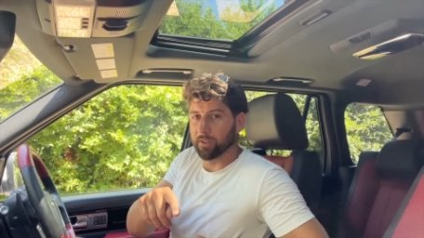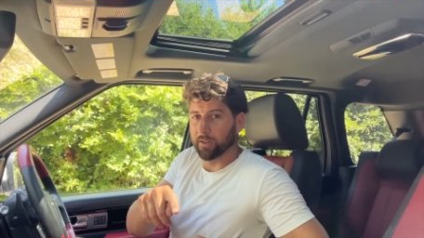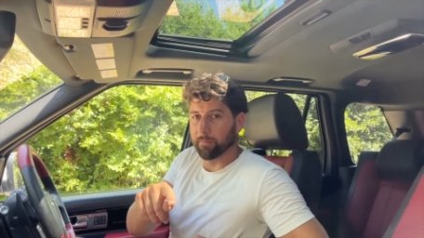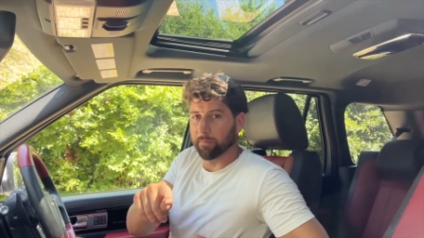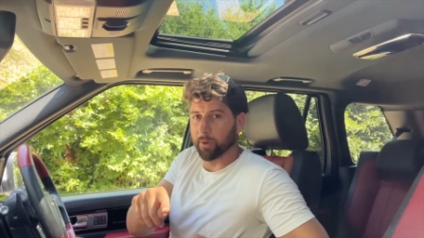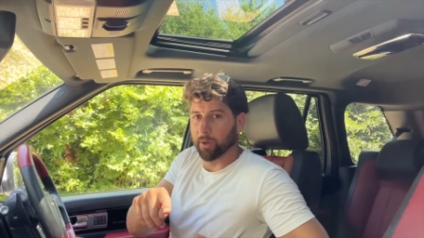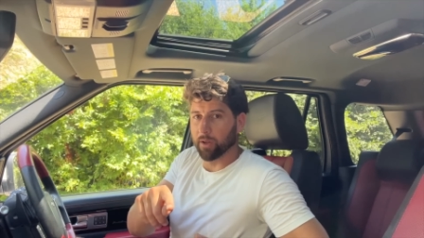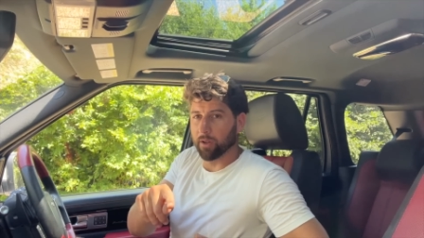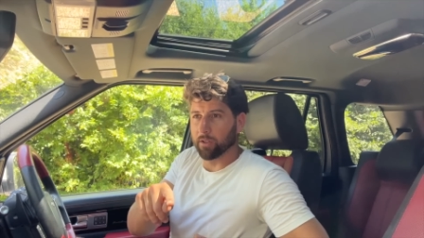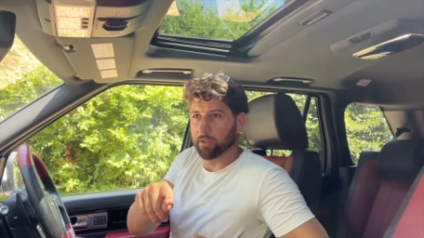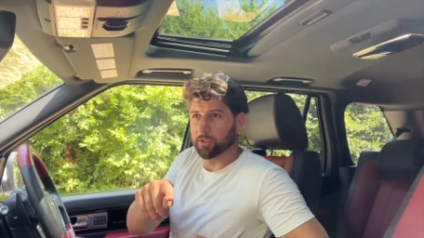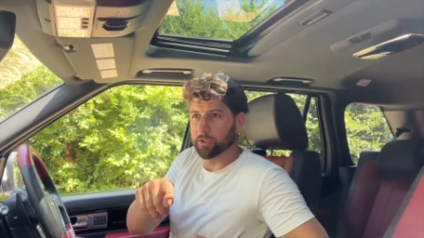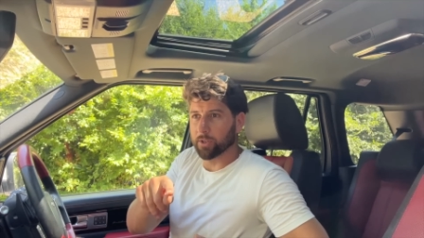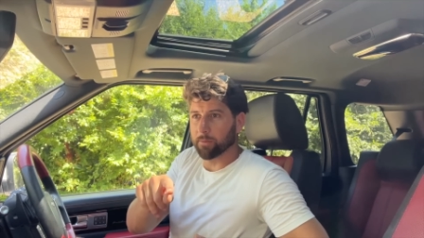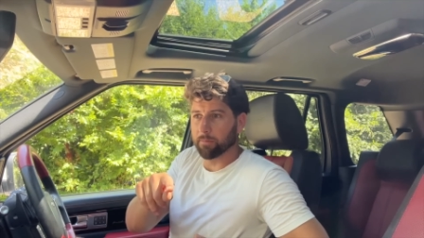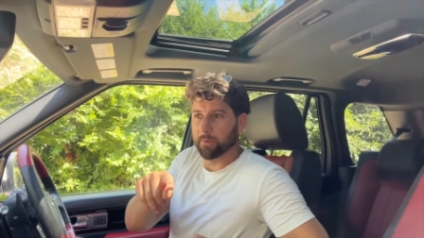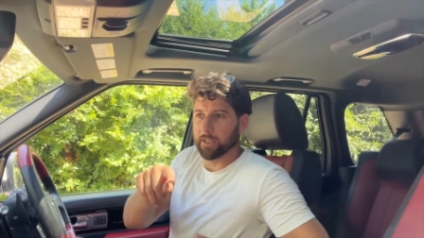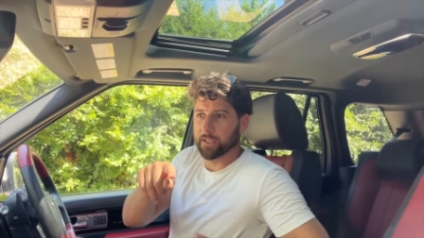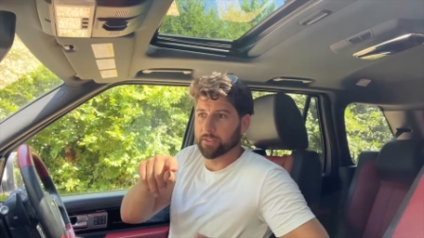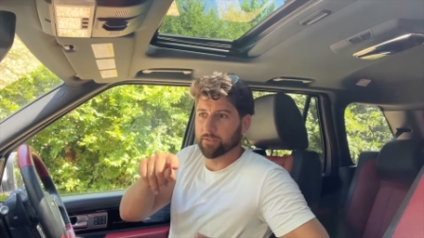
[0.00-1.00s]
and put
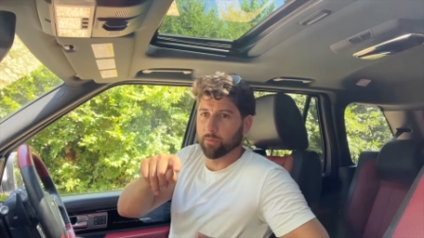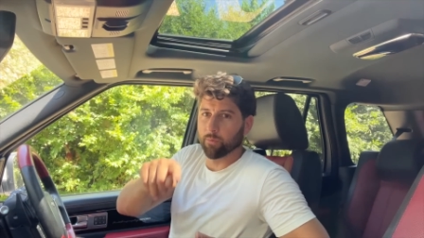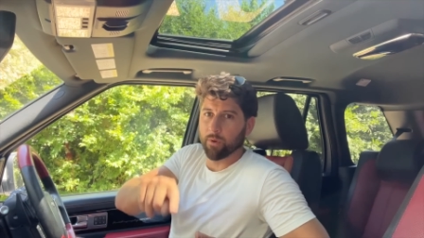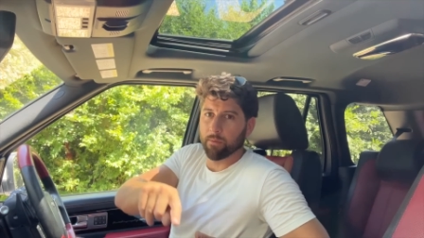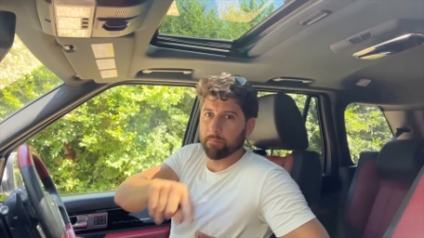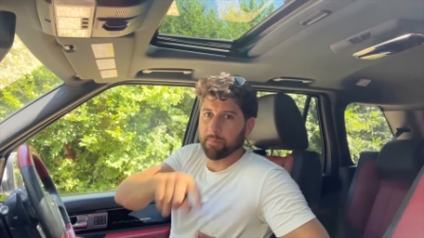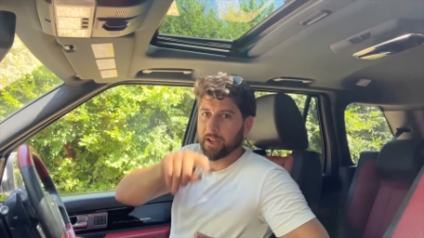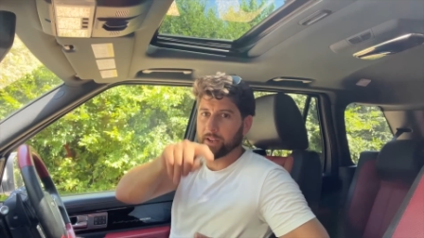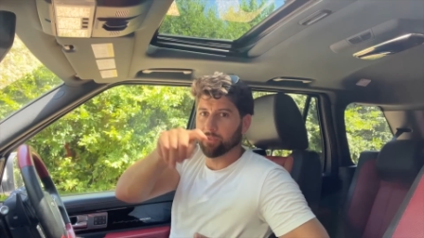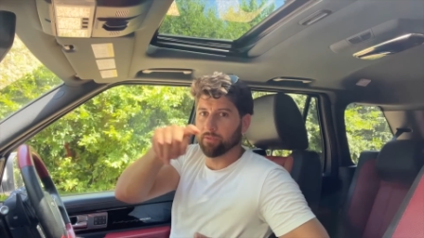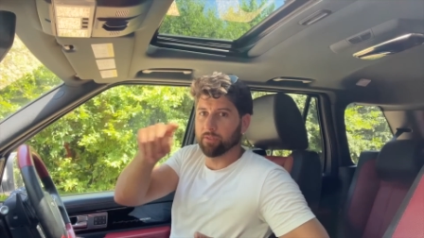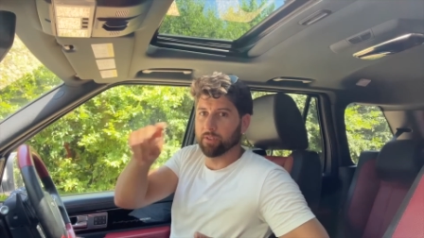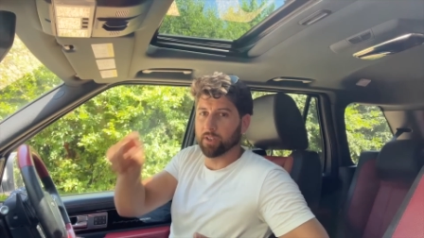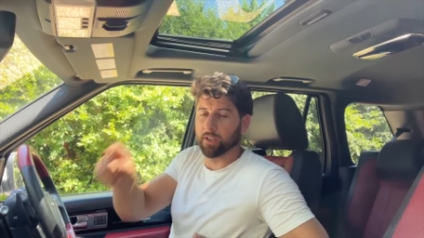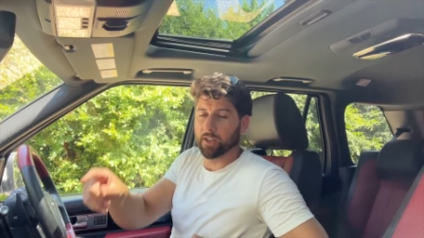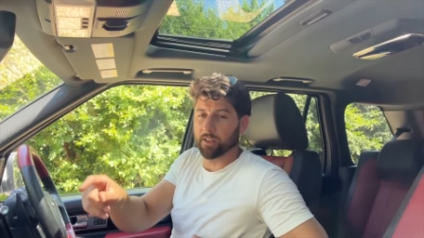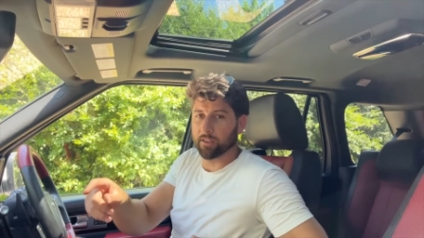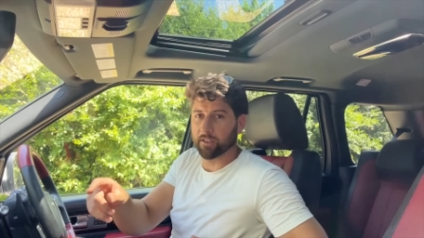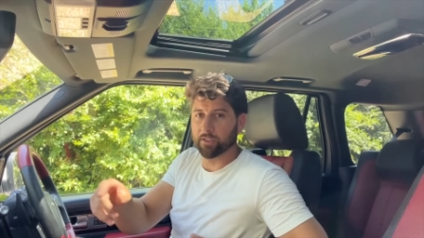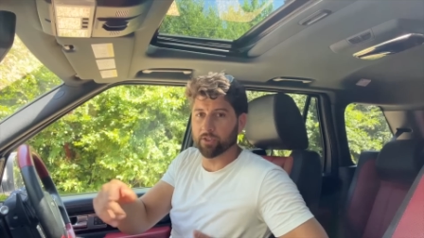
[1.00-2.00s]
jump leads from one battery to the
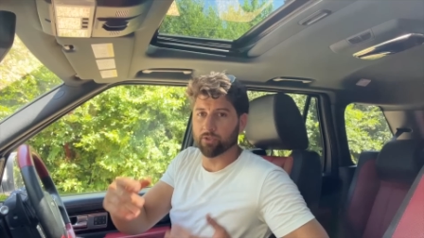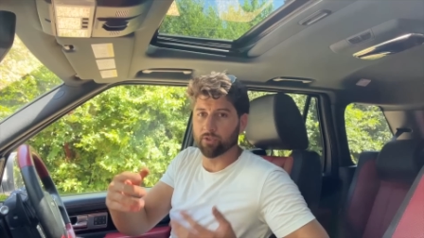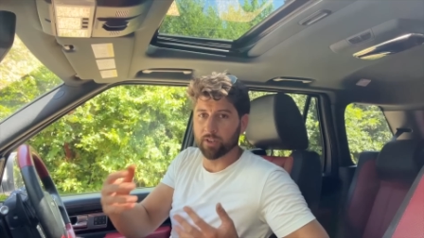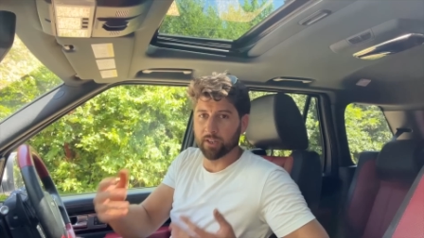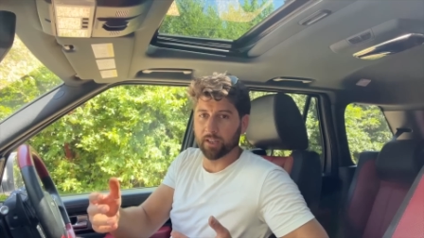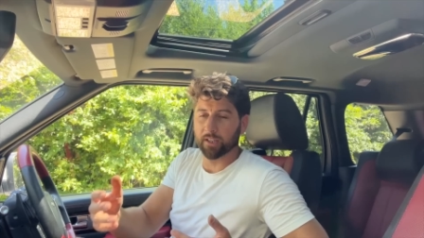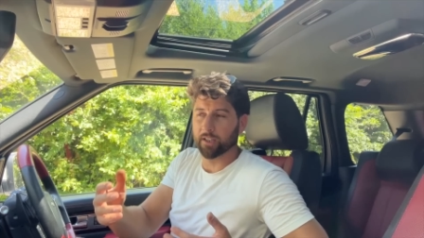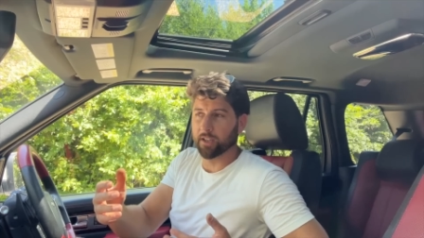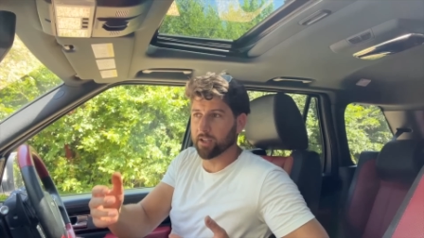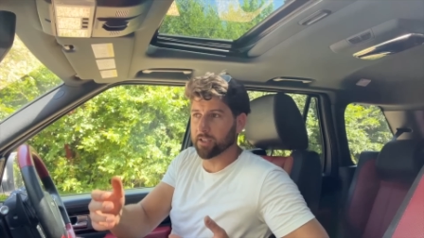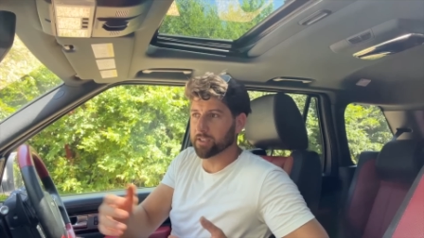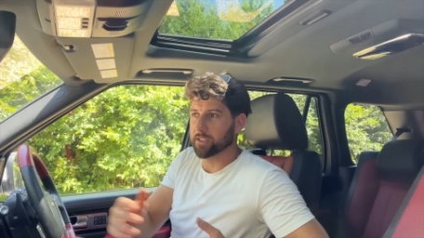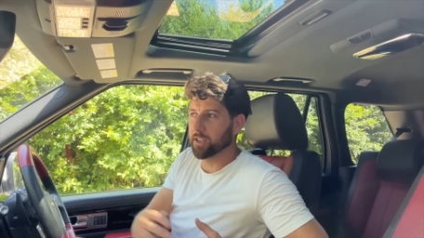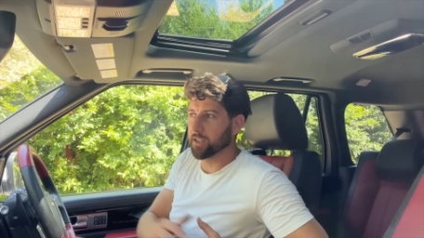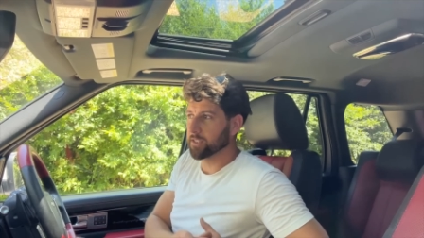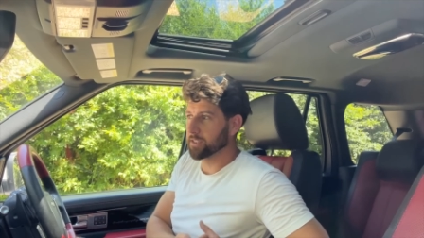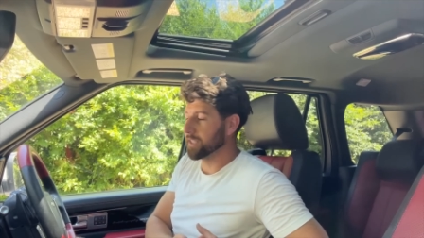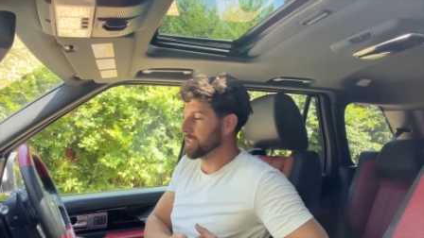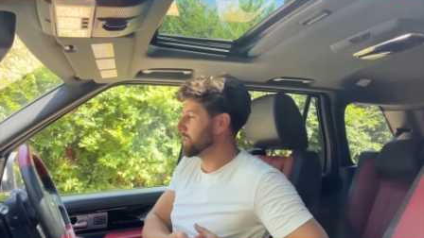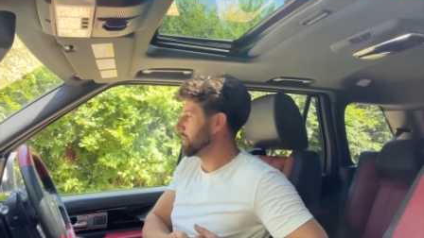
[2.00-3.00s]
other to try and get the car
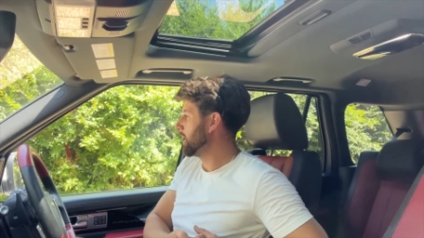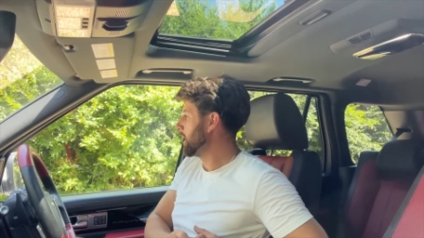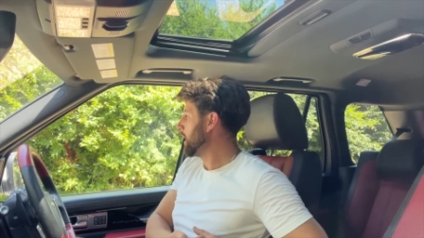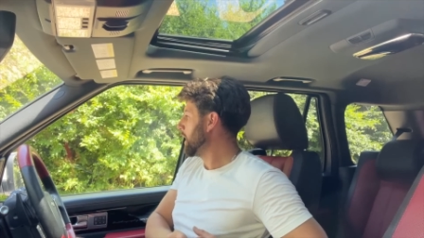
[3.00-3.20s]
started.